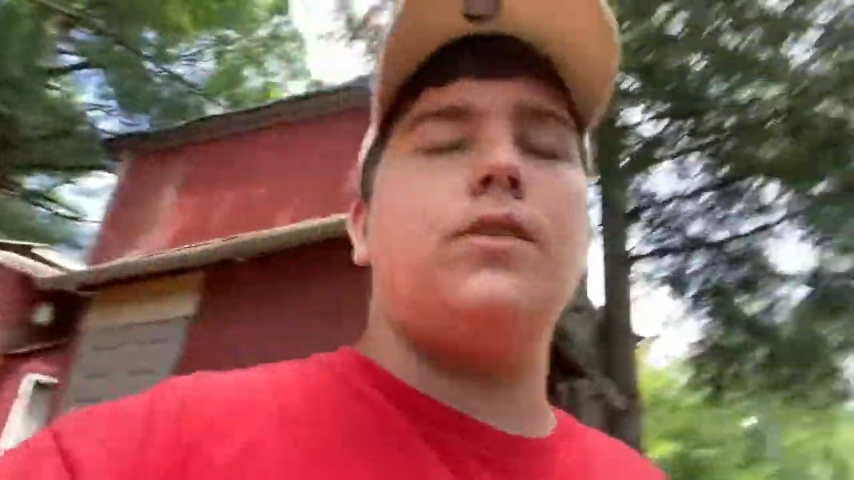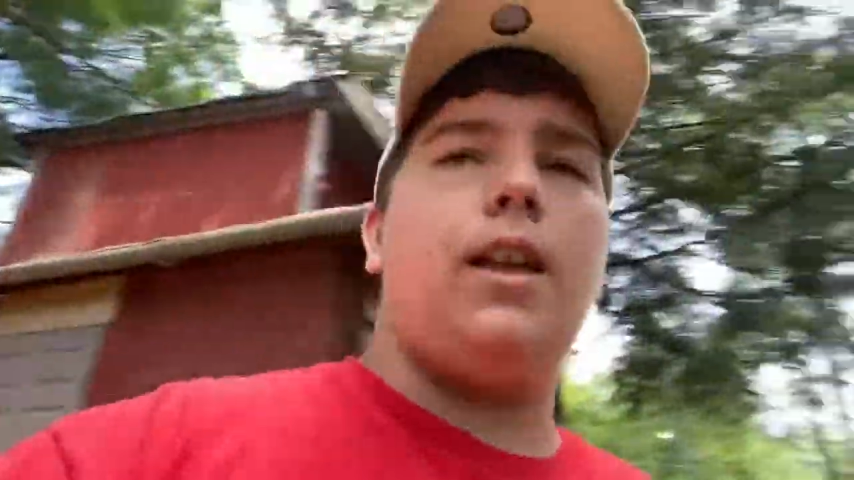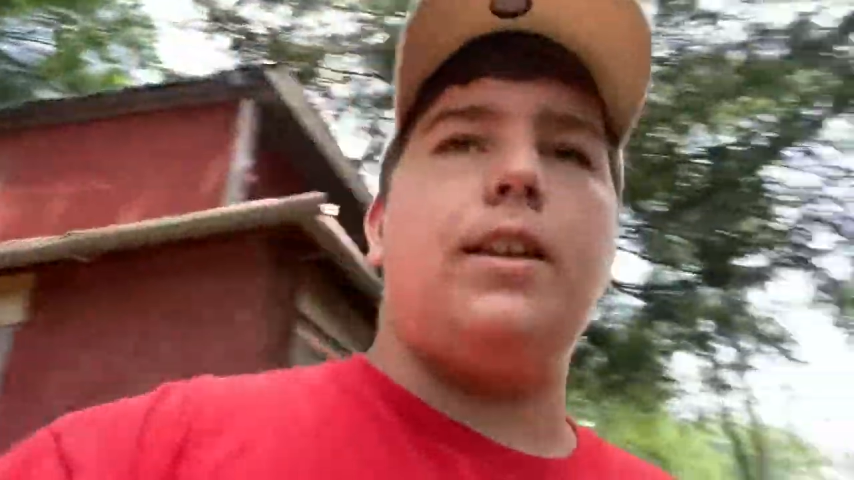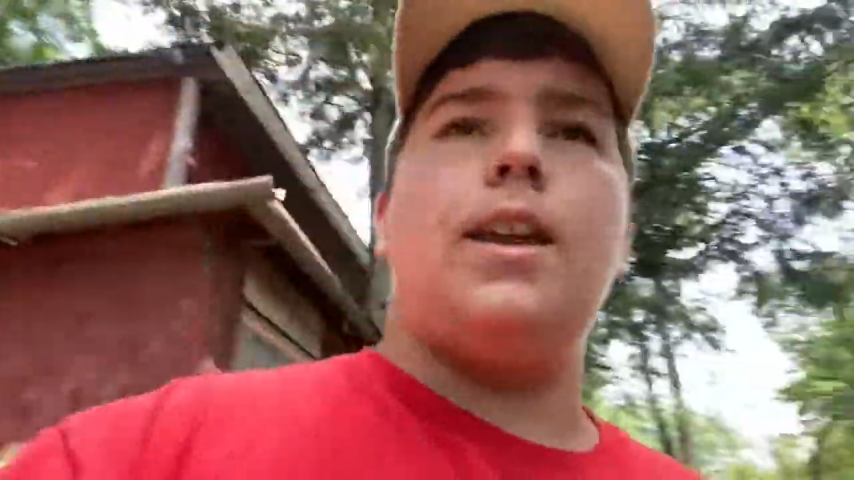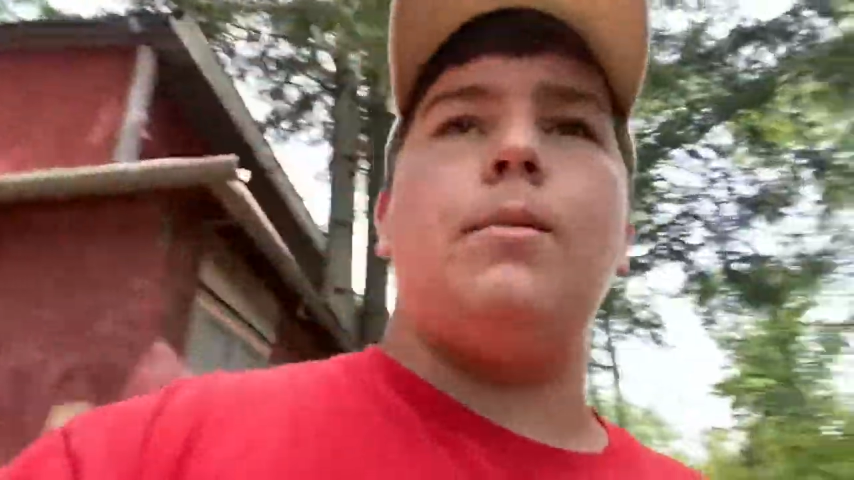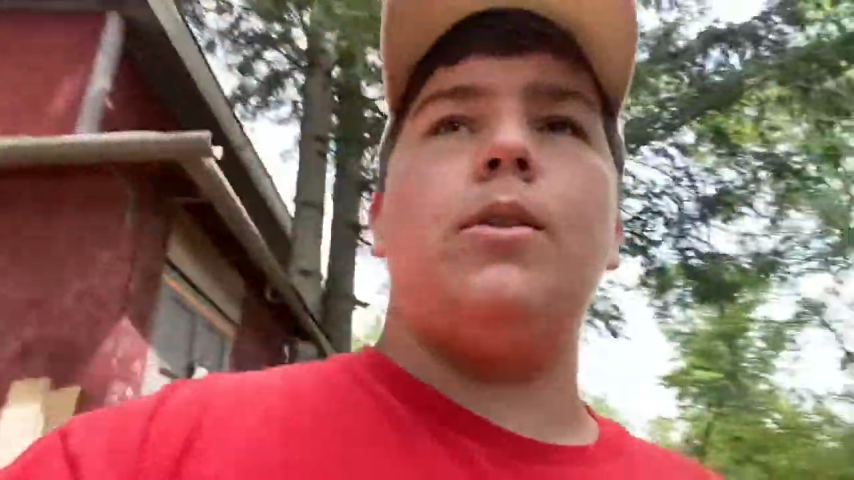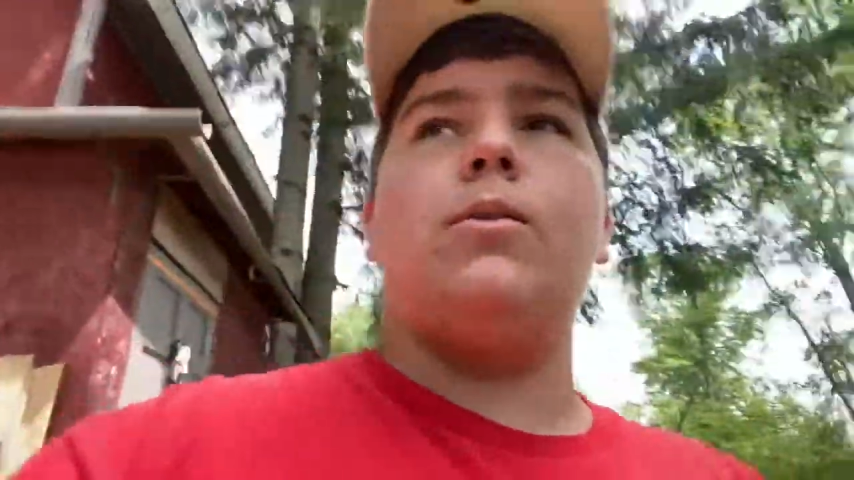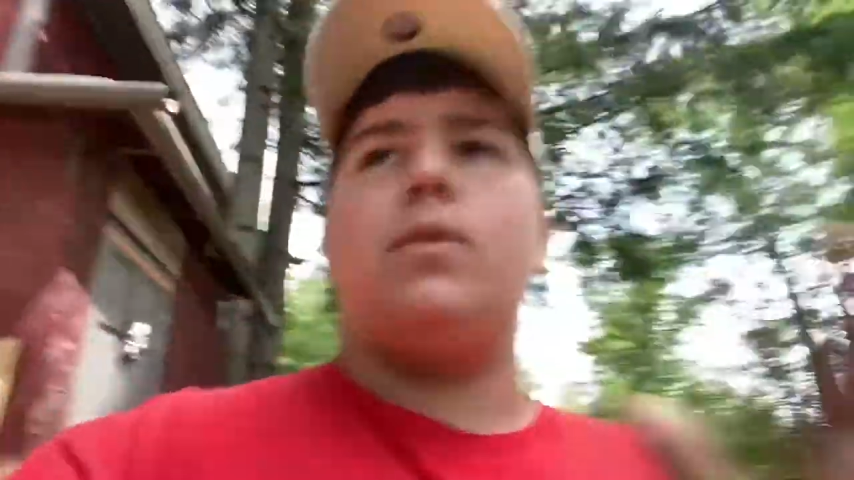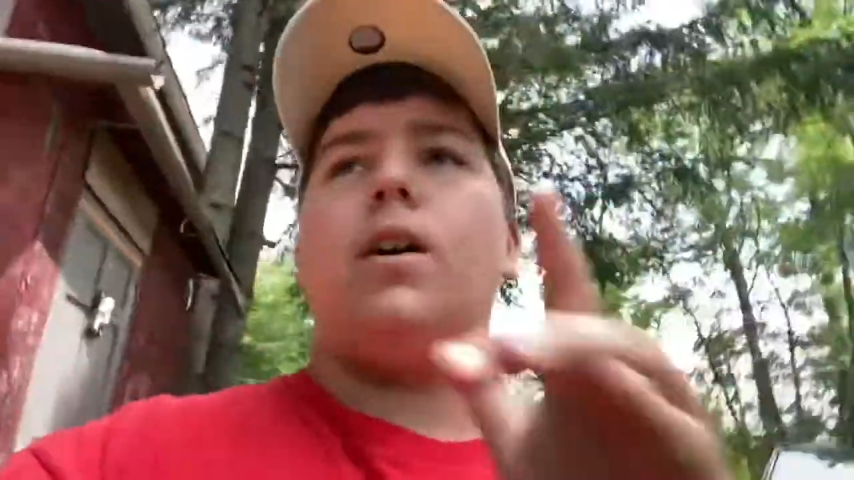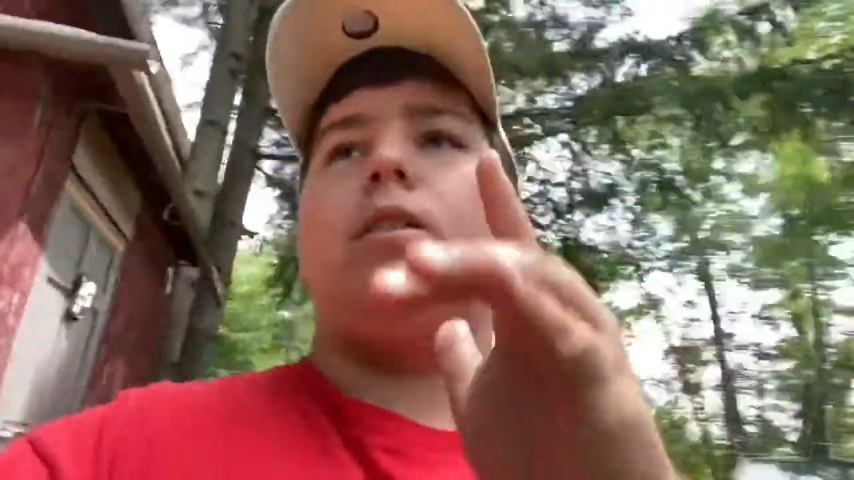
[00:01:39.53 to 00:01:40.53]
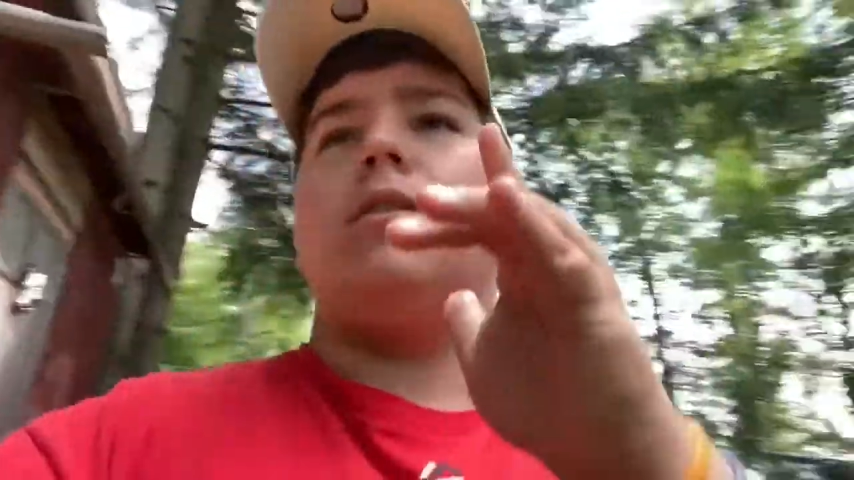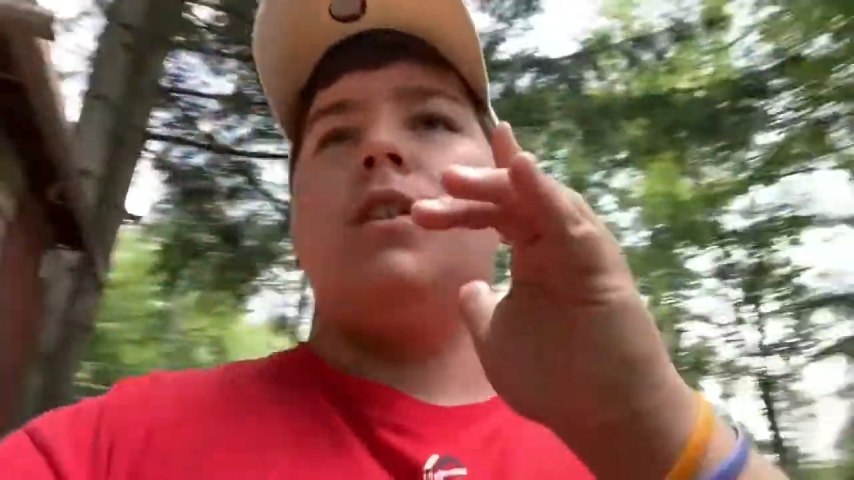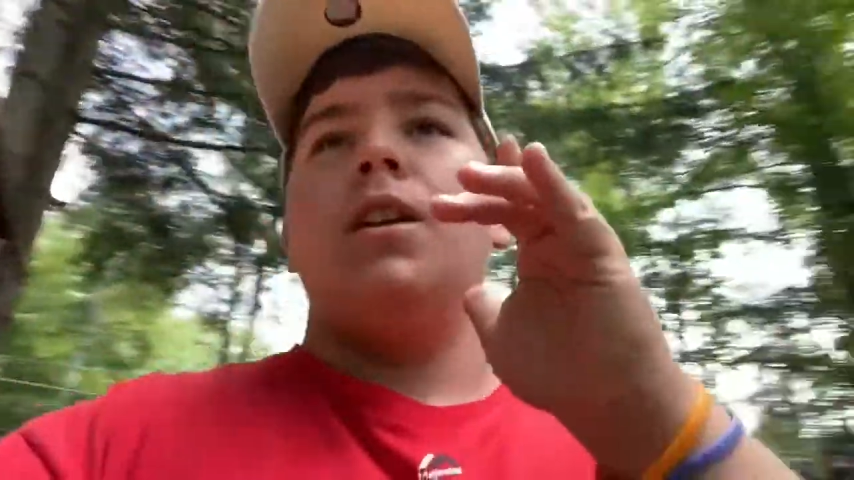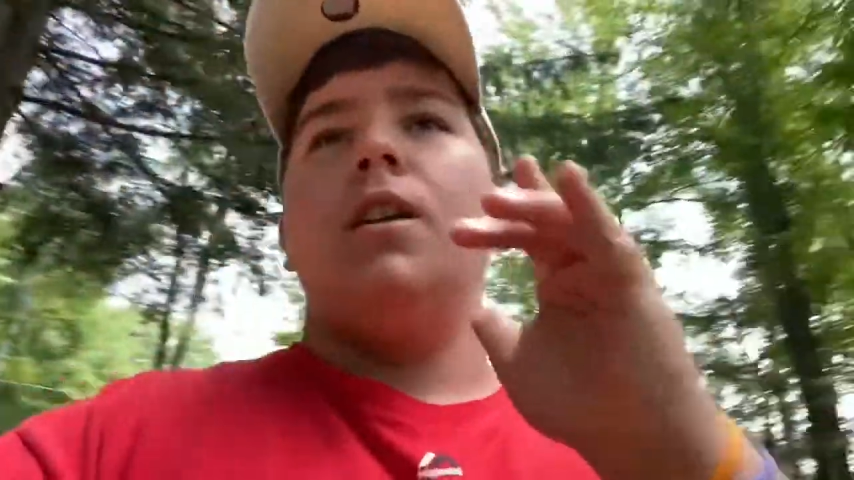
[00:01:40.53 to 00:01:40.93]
If you like gaming, go follow.